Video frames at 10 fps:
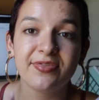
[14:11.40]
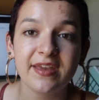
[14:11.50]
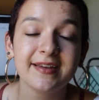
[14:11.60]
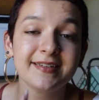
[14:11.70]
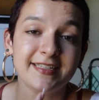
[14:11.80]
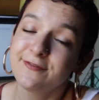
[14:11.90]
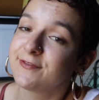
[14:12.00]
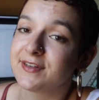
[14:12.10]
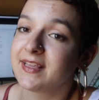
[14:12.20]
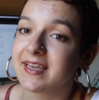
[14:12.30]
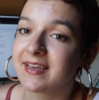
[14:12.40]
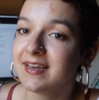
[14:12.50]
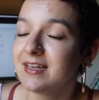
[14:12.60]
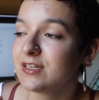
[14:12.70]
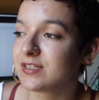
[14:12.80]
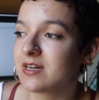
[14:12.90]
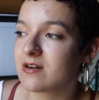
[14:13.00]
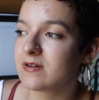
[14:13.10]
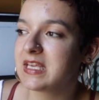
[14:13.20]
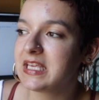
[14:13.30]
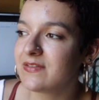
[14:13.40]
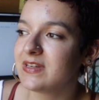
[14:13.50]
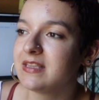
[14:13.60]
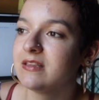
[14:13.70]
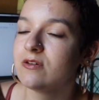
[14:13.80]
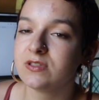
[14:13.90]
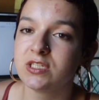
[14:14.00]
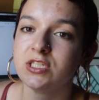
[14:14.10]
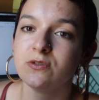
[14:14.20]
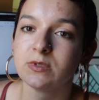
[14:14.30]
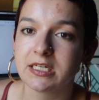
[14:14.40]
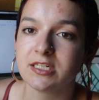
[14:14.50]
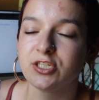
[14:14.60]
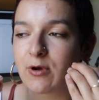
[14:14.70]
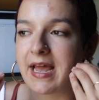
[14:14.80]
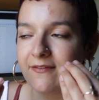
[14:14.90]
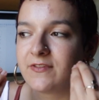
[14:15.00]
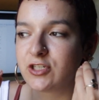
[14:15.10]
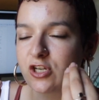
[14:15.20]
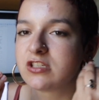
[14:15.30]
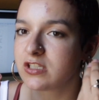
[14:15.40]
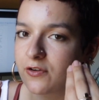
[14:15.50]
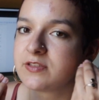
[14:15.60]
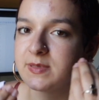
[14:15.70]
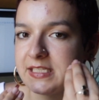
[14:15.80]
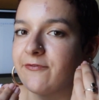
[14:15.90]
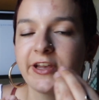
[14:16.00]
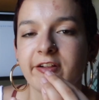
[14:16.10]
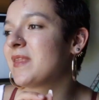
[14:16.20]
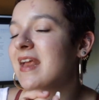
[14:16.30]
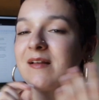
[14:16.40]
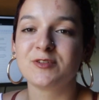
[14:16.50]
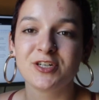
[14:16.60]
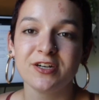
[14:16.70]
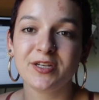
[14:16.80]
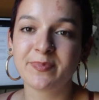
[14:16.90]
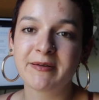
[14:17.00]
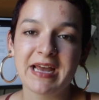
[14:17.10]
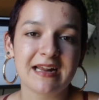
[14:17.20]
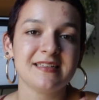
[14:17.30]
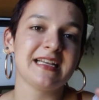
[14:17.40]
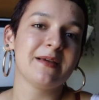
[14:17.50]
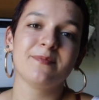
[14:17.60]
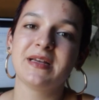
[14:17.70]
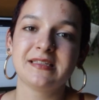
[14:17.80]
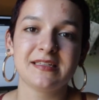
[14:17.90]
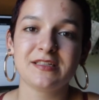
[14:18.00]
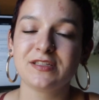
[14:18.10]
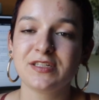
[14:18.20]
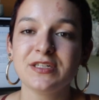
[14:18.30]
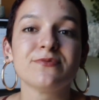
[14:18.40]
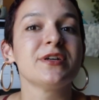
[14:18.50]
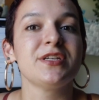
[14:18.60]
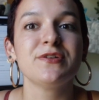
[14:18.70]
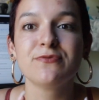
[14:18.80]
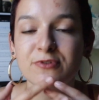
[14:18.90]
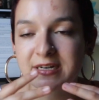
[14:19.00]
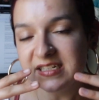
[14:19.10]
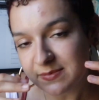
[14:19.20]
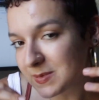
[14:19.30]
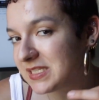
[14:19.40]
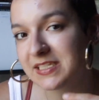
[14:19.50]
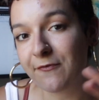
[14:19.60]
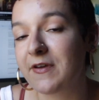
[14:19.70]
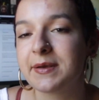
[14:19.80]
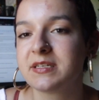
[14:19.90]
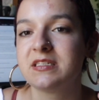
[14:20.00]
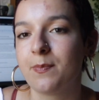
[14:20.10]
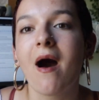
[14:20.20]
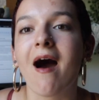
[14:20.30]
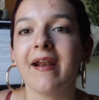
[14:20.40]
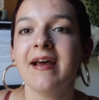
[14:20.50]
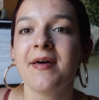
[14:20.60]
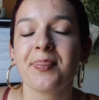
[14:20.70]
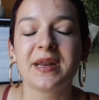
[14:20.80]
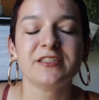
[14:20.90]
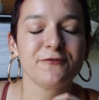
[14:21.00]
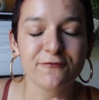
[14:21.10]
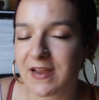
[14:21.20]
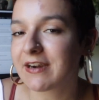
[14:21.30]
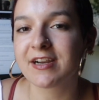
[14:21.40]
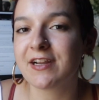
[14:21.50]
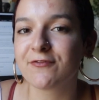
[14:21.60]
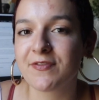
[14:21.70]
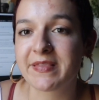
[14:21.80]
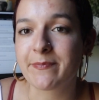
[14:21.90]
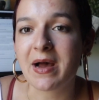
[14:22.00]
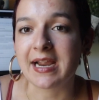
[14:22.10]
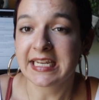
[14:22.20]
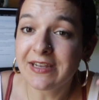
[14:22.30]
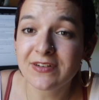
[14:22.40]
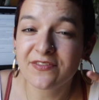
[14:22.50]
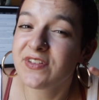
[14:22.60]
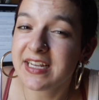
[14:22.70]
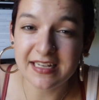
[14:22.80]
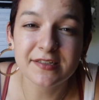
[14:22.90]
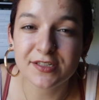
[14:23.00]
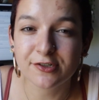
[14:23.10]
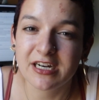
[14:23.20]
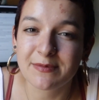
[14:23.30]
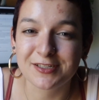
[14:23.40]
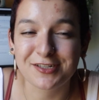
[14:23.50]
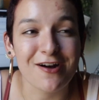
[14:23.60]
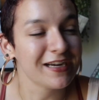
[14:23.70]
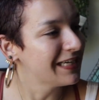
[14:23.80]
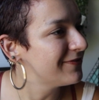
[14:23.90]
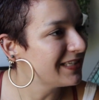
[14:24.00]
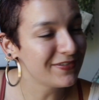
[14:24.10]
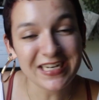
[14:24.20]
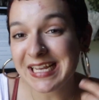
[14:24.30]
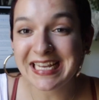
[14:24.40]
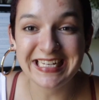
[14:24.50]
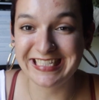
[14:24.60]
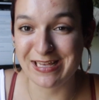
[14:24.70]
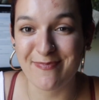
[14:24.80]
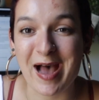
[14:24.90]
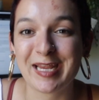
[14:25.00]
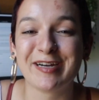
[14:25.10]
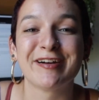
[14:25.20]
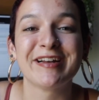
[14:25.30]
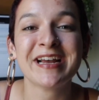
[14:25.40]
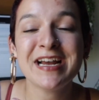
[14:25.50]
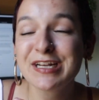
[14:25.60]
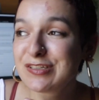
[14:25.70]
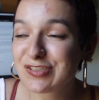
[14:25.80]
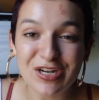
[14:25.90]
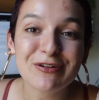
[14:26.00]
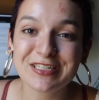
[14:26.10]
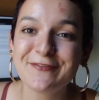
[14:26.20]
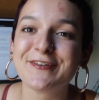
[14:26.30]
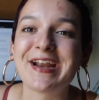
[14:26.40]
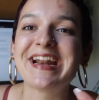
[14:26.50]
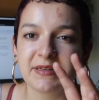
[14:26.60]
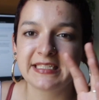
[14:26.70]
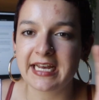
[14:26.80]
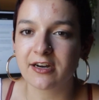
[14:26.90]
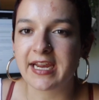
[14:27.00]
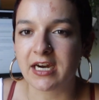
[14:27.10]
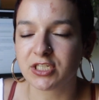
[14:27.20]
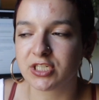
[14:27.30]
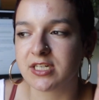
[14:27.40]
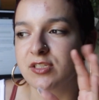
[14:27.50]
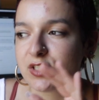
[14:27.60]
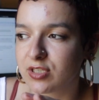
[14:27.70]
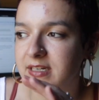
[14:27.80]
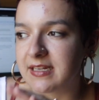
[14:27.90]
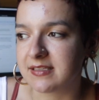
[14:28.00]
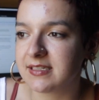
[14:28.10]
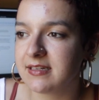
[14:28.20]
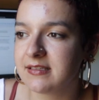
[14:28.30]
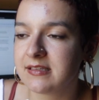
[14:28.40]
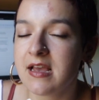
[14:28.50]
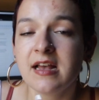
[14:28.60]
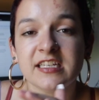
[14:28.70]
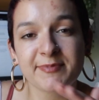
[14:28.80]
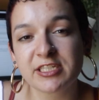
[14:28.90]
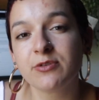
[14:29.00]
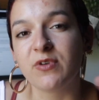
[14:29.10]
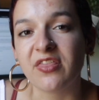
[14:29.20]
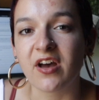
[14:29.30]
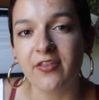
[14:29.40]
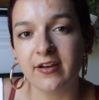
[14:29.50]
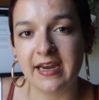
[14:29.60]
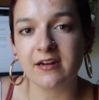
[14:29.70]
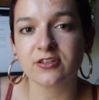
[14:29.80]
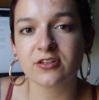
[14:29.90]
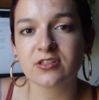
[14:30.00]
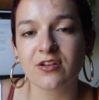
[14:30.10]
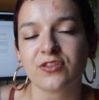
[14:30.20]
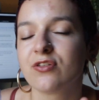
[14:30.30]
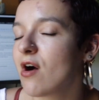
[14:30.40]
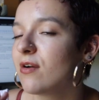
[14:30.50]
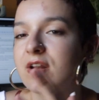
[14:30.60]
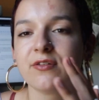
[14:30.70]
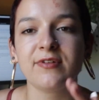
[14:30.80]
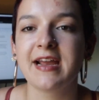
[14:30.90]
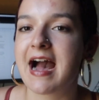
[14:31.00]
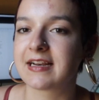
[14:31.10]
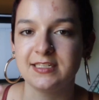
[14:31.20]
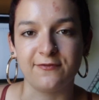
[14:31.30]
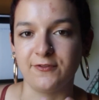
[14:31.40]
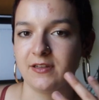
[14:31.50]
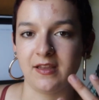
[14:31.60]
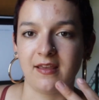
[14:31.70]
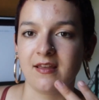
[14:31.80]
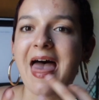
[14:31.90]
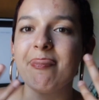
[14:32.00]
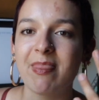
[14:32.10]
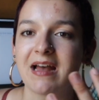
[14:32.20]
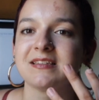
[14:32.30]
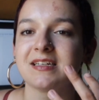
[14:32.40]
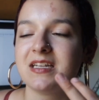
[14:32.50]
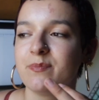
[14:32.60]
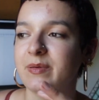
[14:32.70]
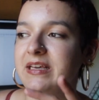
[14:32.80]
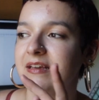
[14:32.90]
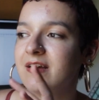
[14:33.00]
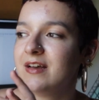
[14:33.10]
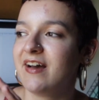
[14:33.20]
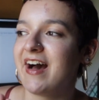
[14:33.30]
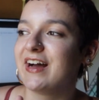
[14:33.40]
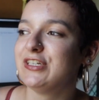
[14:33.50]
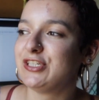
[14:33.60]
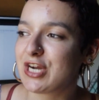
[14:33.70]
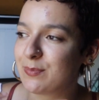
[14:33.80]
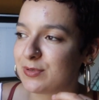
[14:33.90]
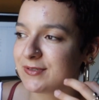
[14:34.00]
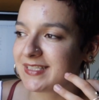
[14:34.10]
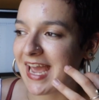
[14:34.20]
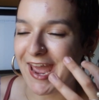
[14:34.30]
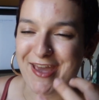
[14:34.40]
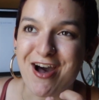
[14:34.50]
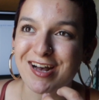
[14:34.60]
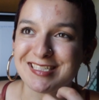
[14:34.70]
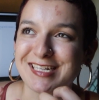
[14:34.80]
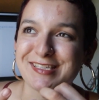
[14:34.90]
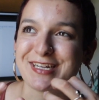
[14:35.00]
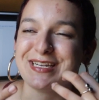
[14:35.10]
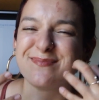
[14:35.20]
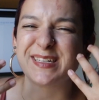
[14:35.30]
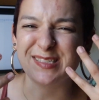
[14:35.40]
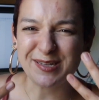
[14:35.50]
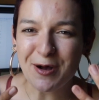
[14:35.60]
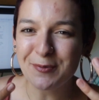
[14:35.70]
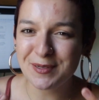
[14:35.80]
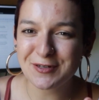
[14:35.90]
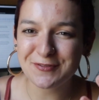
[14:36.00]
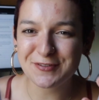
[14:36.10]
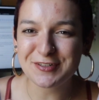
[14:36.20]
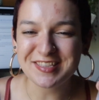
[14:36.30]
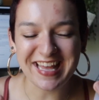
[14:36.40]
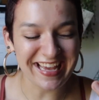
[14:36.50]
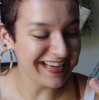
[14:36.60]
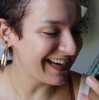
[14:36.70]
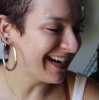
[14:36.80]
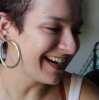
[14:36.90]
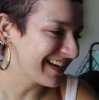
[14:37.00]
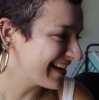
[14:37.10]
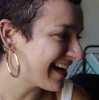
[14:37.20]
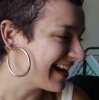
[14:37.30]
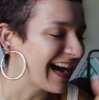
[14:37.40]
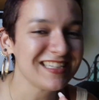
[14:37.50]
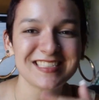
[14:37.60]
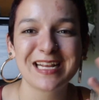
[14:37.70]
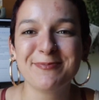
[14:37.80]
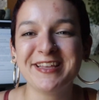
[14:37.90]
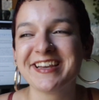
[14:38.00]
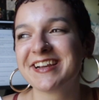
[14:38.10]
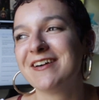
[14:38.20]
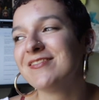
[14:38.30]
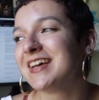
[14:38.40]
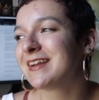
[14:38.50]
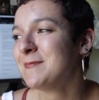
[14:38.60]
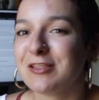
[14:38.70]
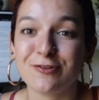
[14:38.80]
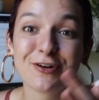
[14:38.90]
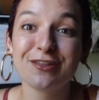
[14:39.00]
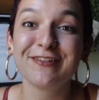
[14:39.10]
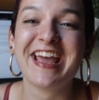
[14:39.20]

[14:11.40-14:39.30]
think differently. So even those 2 words, what I envision is so specific. And I'm sure you probably had the same instance too, where you were in a specific spot that is very different than mine, even if it is your grandma's dog, even if it is the backyard, so different. We set our character in a certain instance, especially with other characters, they're all gonna react differently. And that's gonna be a jumbled chaos, and it's gonna be so beautiful. Like, oh god, I just keep thinking of like Lord of the